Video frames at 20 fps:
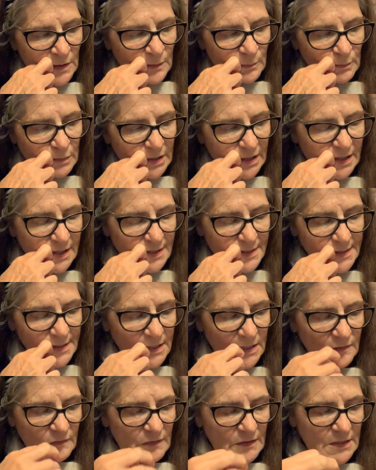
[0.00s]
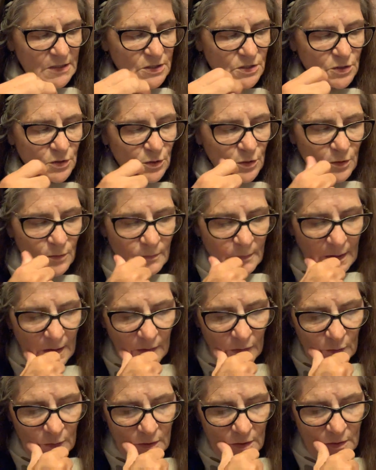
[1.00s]
"Please give these to your
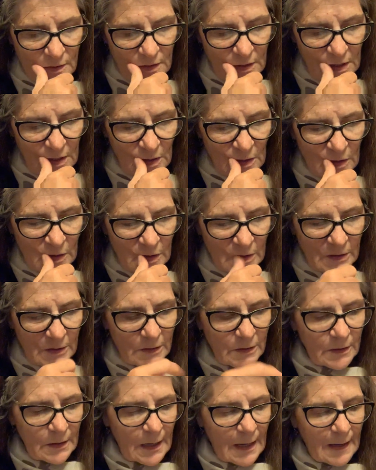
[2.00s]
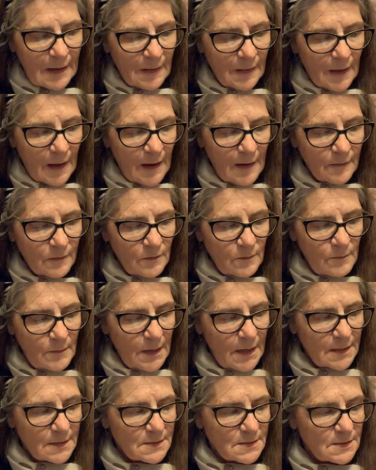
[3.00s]
mother and tell her I like the
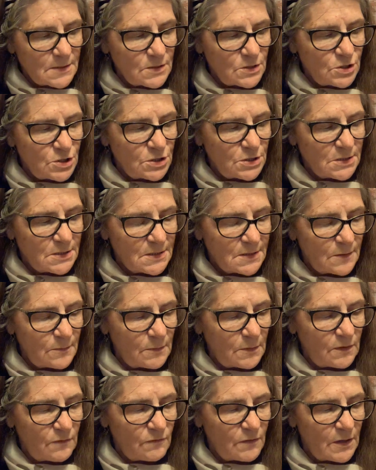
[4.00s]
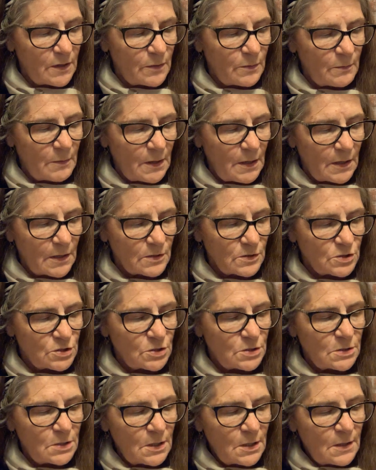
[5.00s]
medicine she sent me very
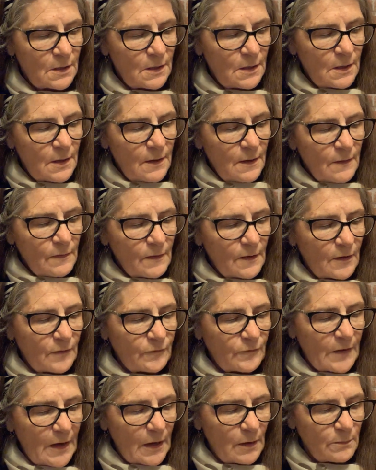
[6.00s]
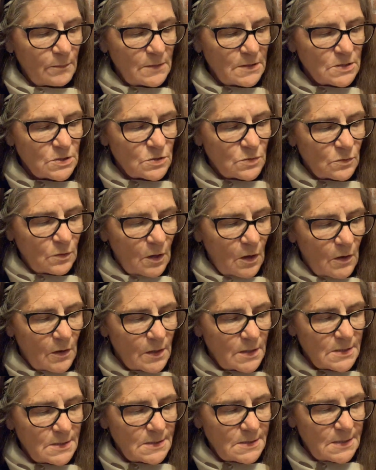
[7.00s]
much." They found Mr.
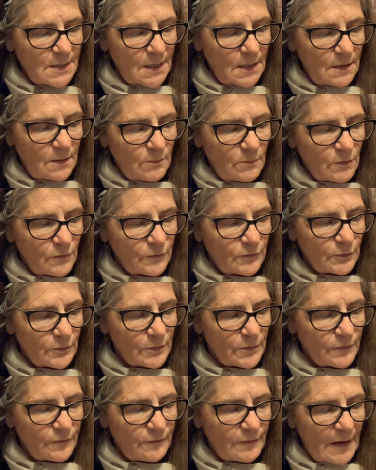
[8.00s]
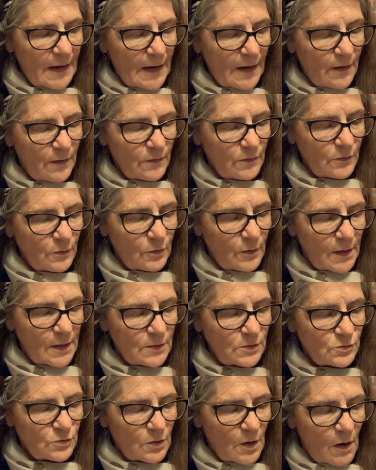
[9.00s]
Lawrence standing before the fire in the
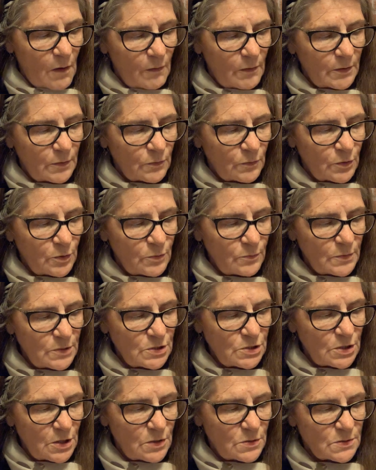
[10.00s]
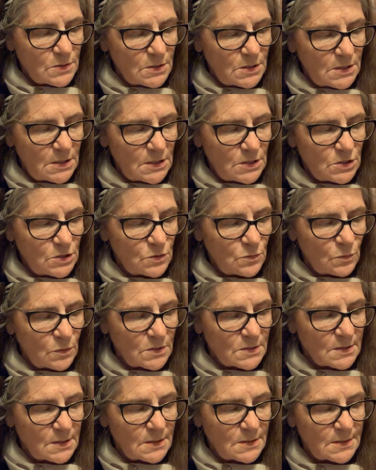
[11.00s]
great drawing room, but Joe's attention
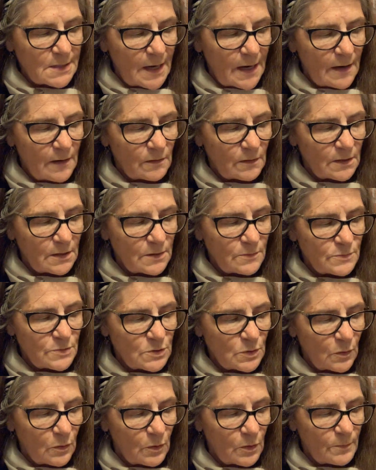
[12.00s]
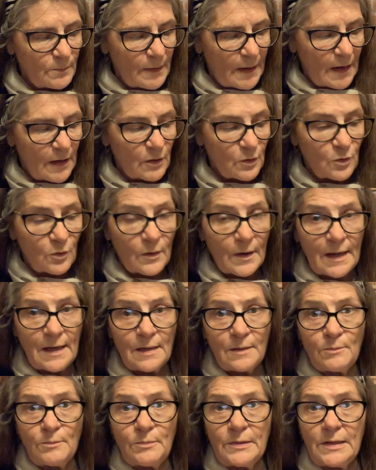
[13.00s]
was entirely absorbed by a
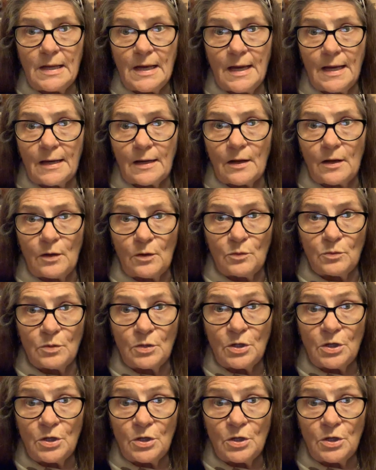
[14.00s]
grand piano,